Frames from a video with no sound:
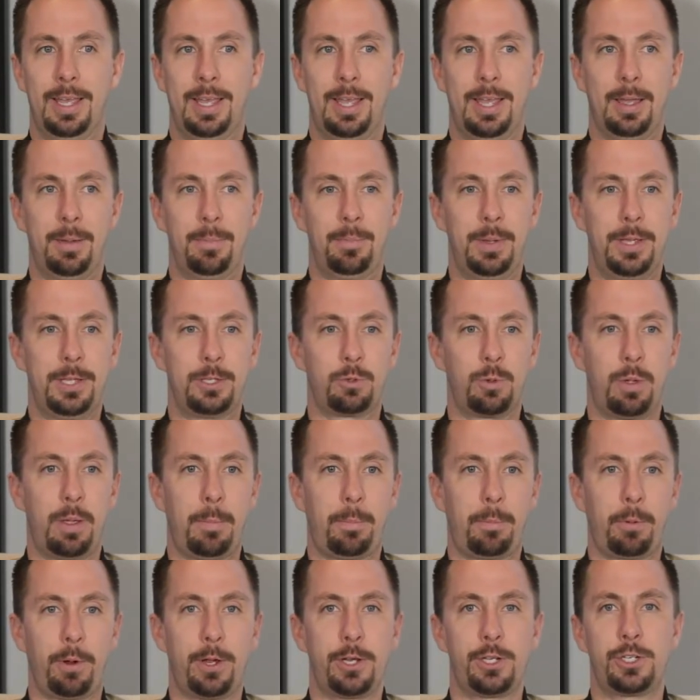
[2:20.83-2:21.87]
It means we
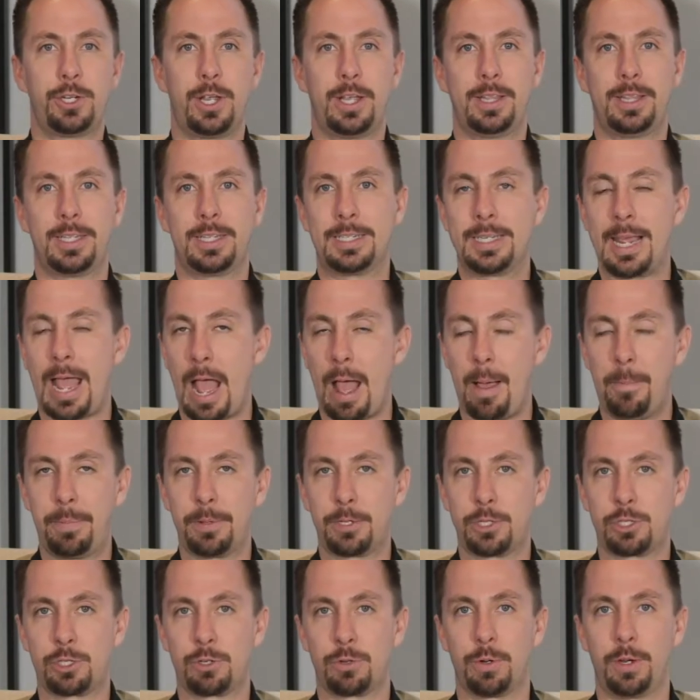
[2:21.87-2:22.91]
appreciate the
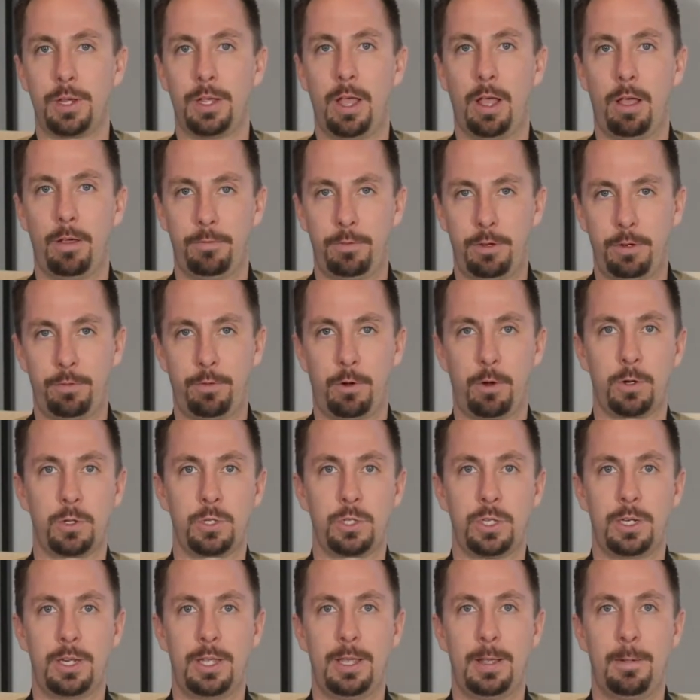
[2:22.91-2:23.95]
tapestry of
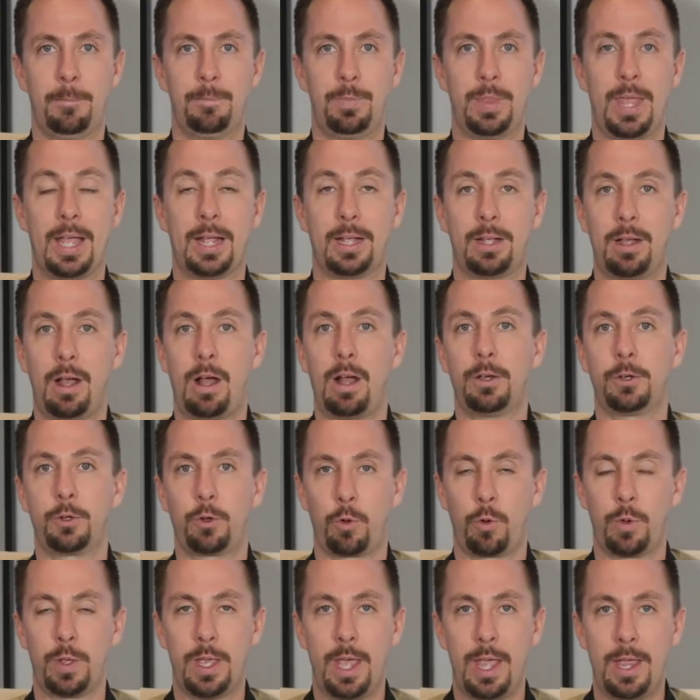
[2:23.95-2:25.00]
diversity that God
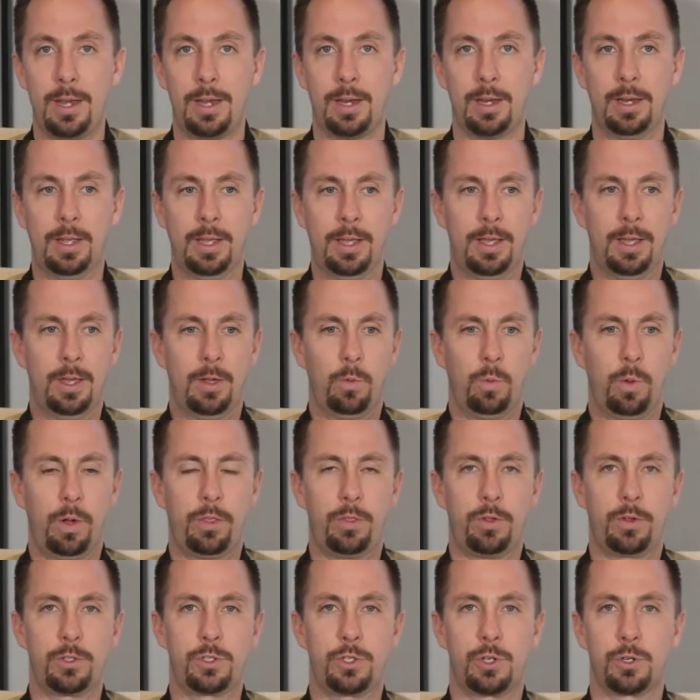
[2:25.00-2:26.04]
created,
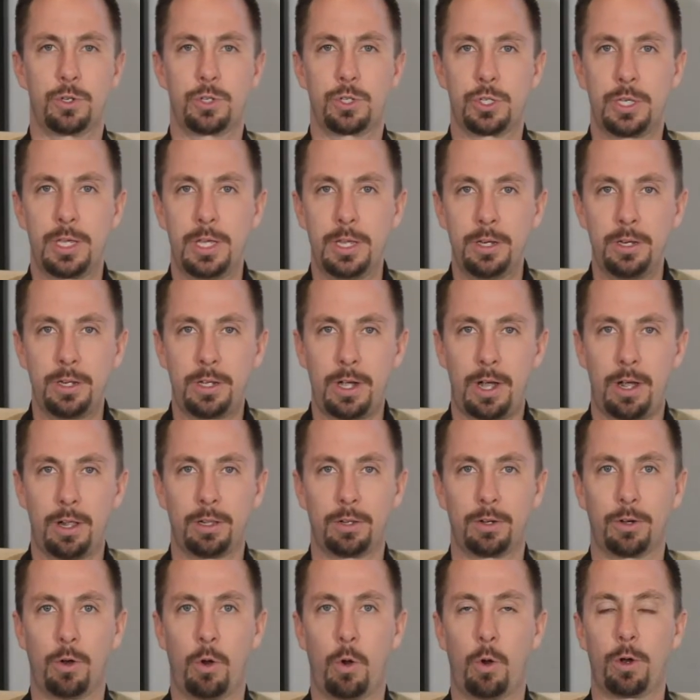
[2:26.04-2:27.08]
whether it's your skin
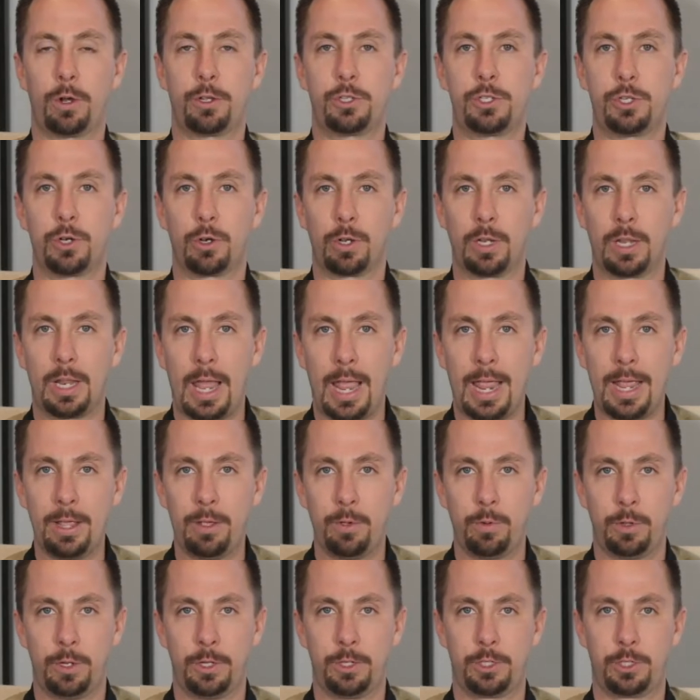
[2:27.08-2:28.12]
color or it's your
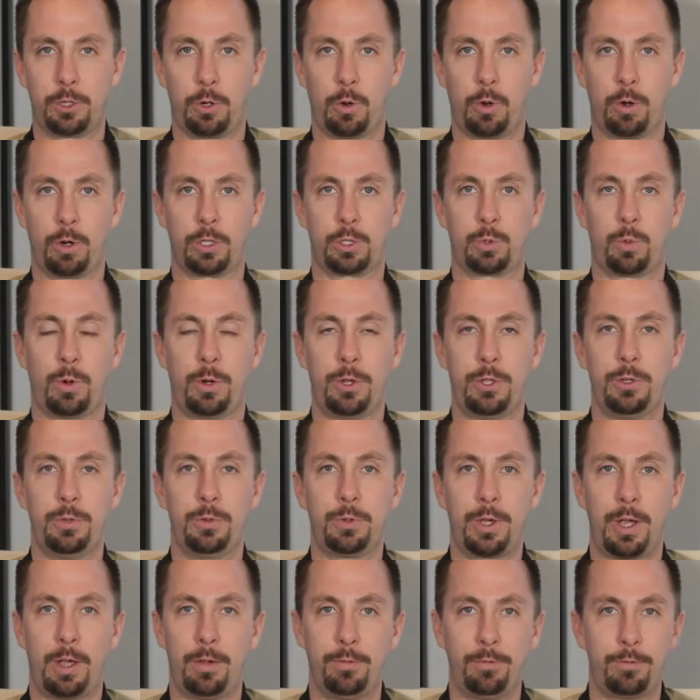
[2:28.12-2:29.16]
language or it's where you
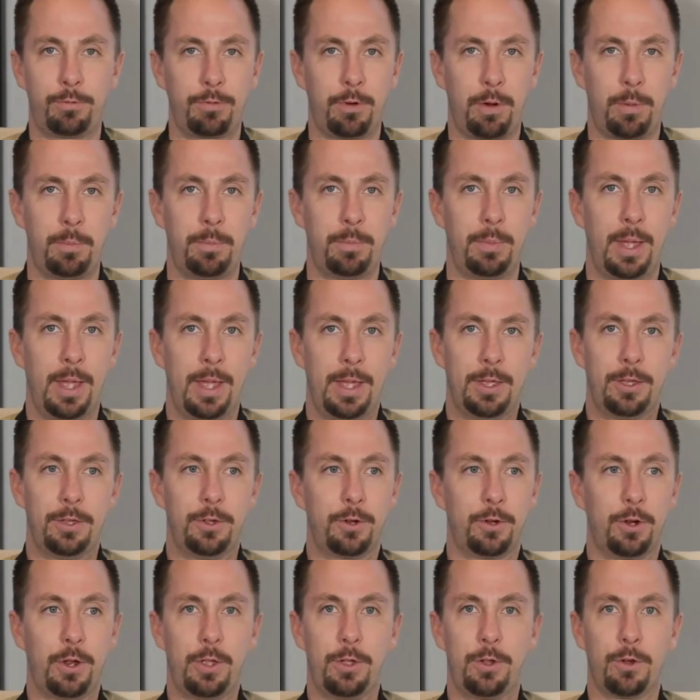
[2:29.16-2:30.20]
come from,
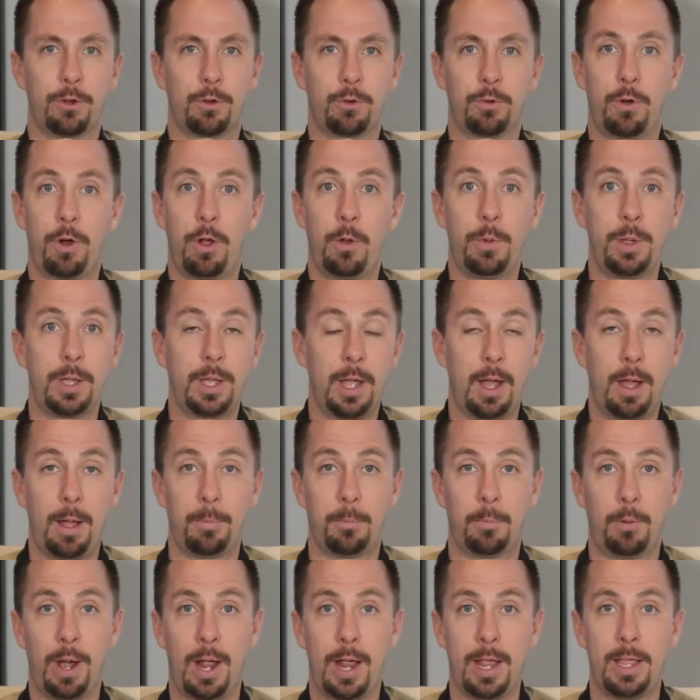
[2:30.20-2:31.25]
you're growing up,
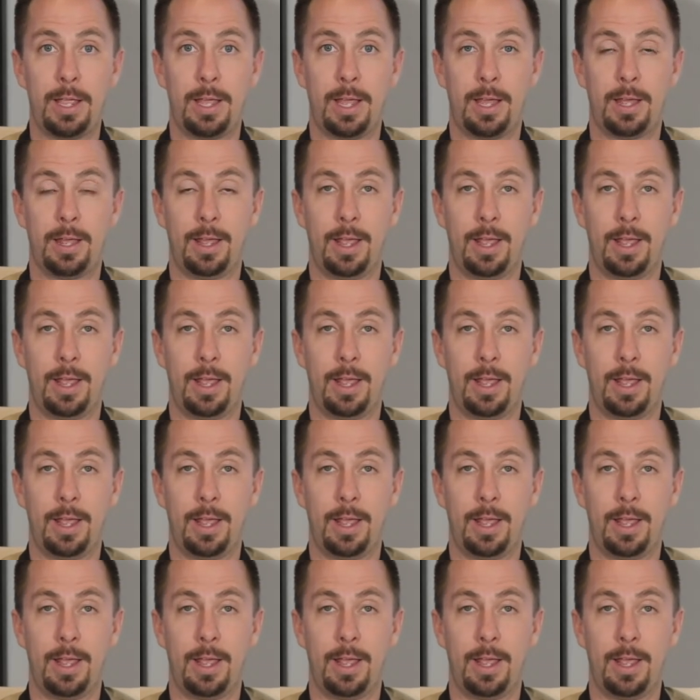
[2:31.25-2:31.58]
right?